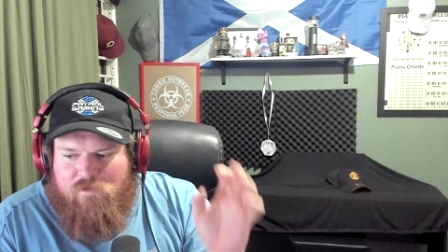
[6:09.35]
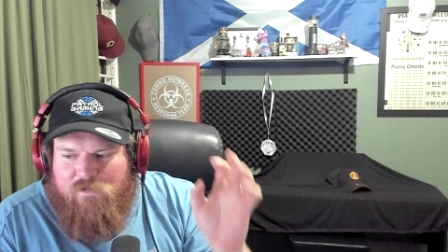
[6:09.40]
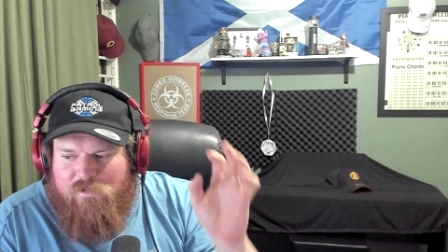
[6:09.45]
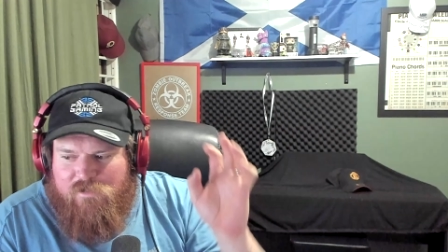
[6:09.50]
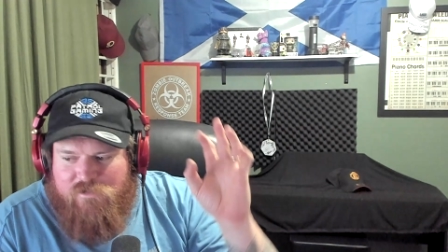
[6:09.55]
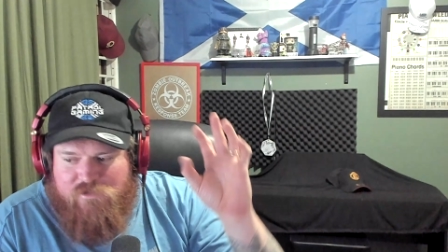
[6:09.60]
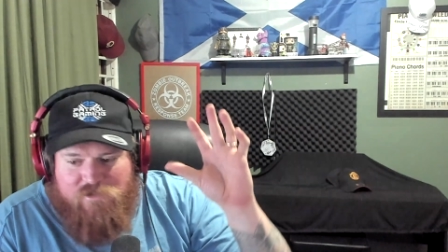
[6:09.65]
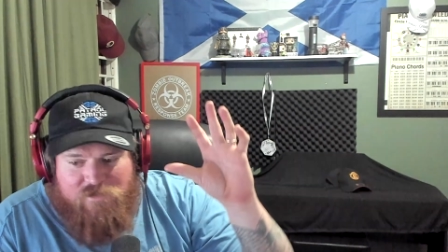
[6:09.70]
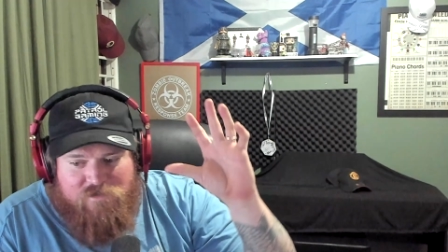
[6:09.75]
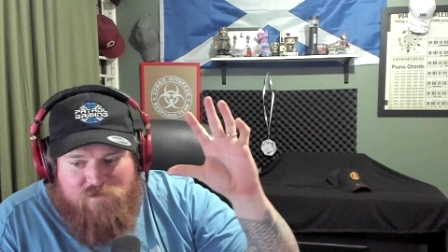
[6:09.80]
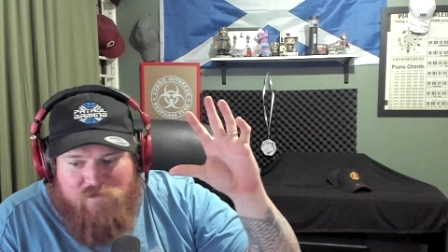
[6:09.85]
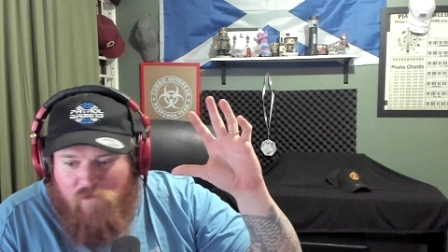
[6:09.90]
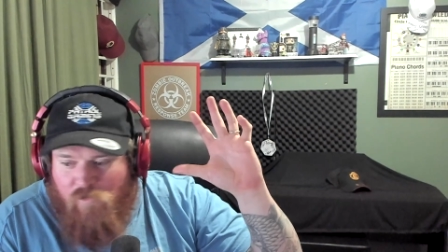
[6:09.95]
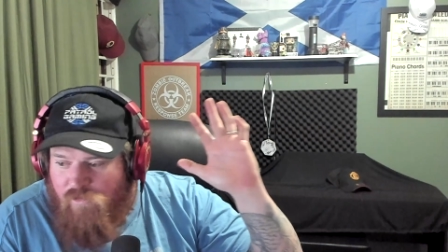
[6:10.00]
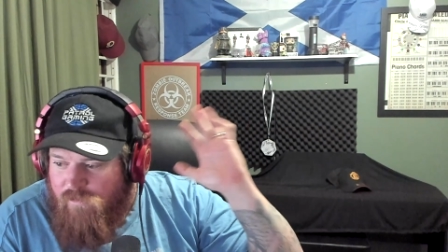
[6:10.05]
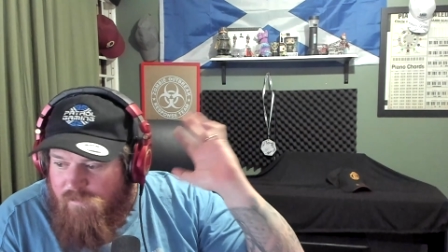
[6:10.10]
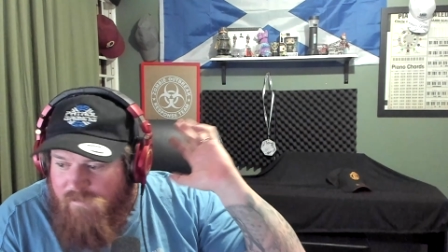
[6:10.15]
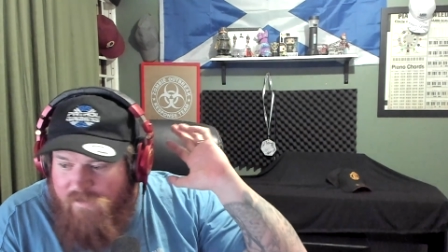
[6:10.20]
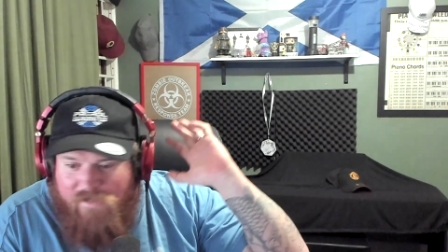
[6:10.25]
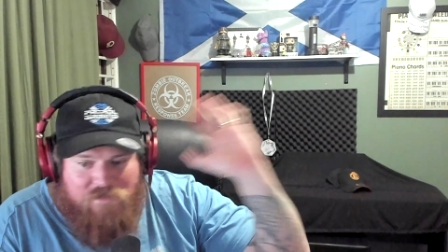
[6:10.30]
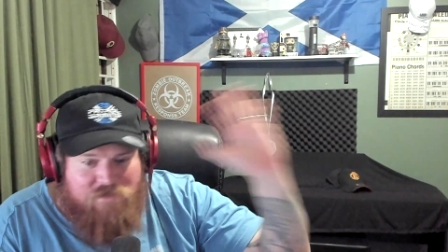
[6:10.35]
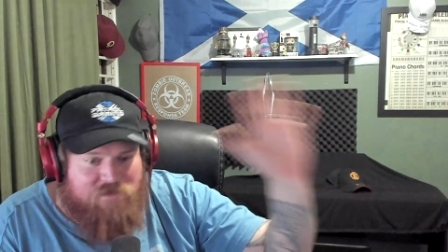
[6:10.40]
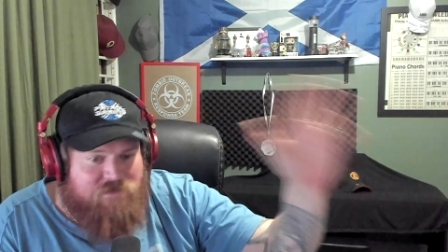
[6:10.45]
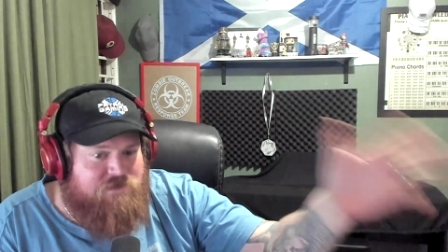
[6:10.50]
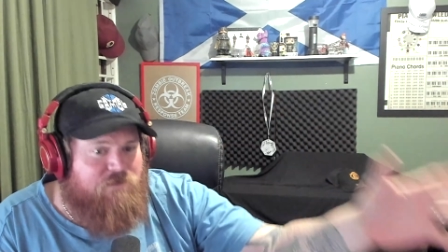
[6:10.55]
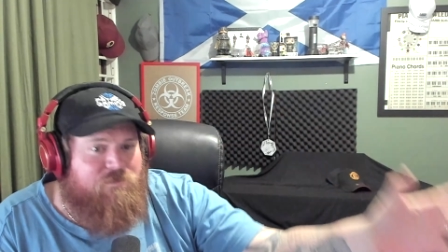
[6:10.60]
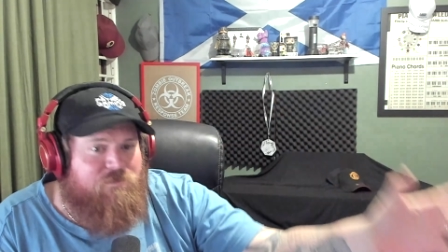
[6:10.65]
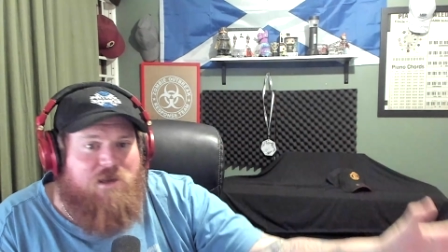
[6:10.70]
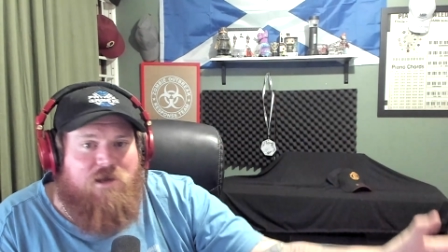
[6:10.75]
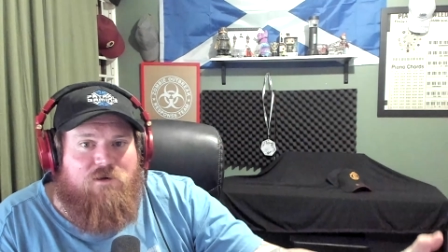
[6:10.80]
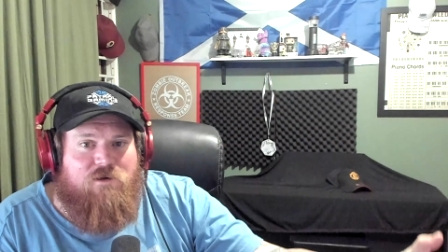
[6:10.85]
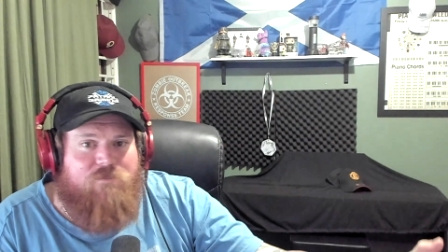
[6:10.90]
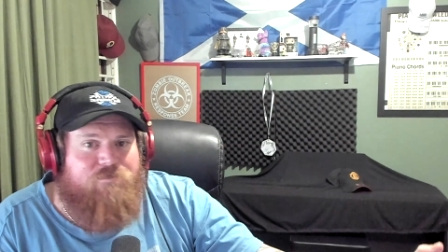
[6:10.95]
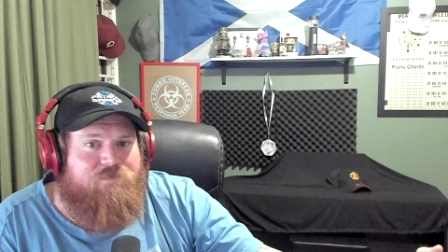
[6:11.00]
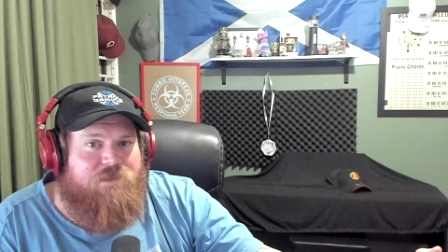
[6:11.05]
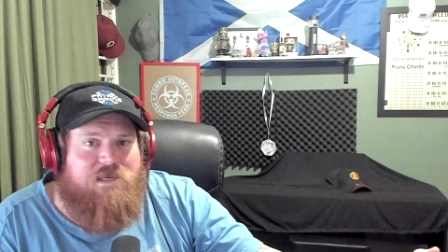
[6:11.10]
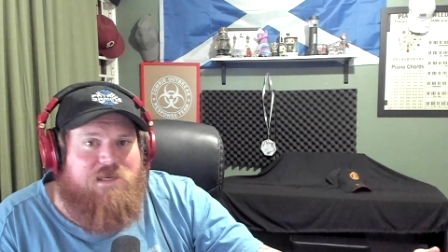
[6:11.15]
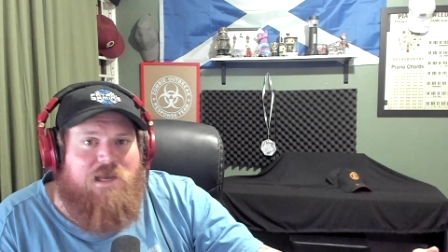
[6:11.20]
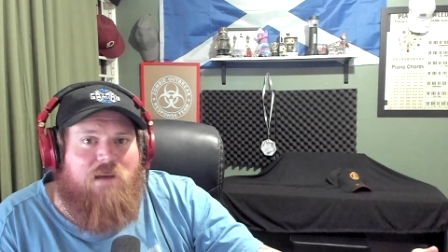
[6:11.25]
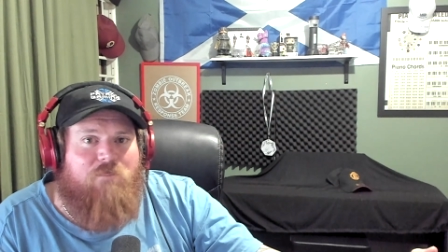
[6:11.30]
you just automatically somehow
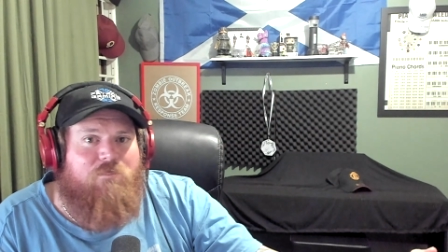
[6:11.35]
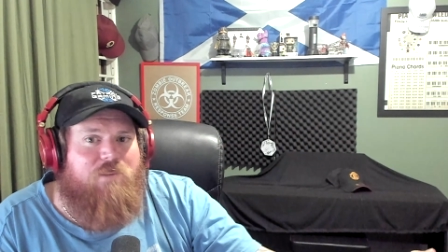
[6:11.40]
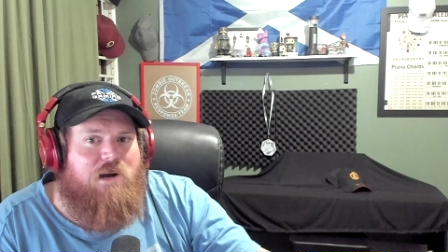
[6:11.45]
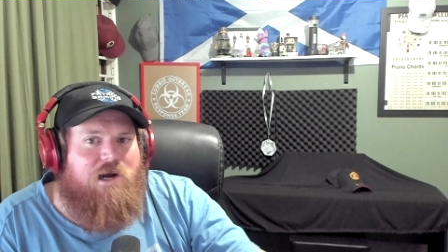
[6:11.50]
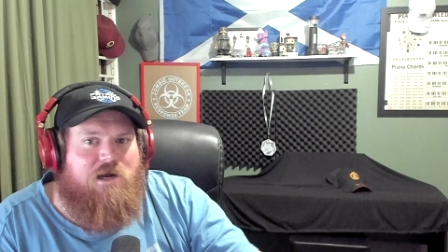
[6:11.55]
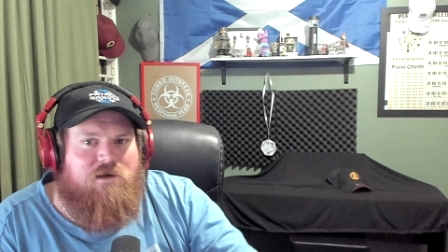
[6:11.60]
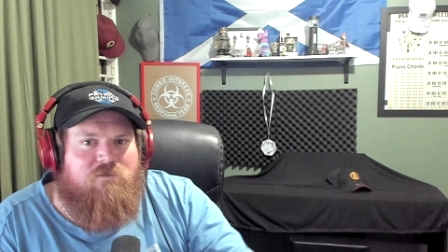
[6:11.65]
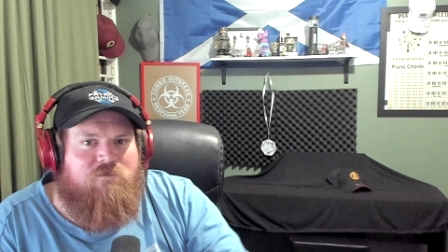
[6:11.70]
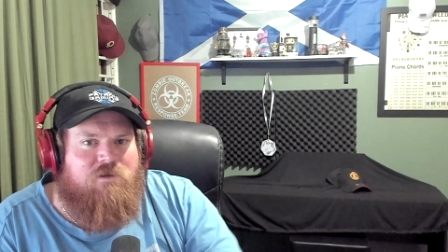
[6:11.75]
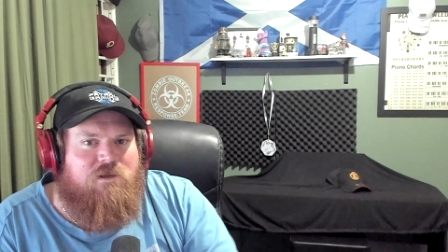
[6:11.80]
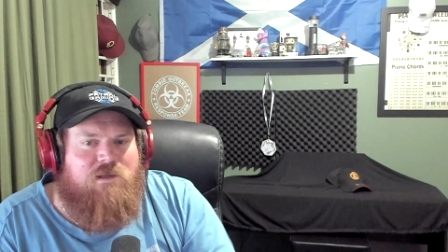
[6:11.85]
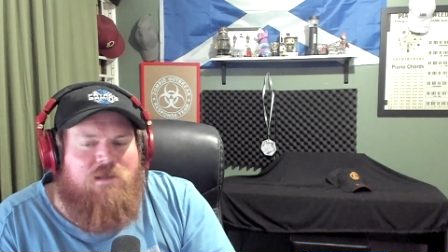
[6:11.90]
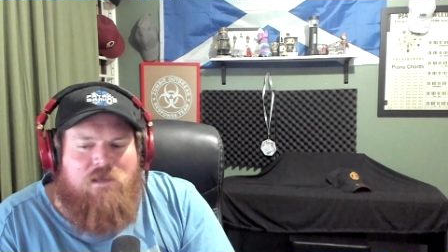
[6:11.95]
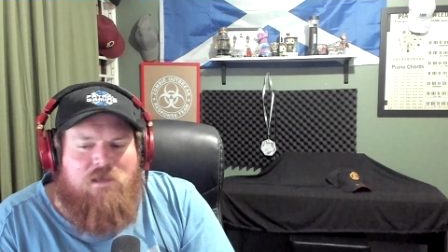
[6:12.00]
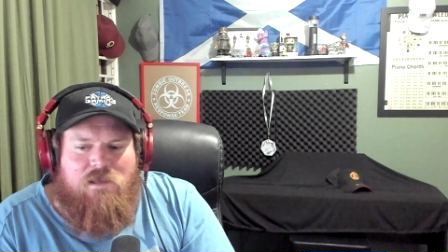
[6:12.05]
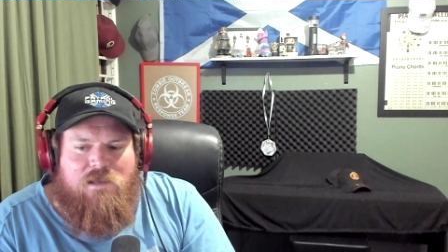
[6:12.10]
become part of it,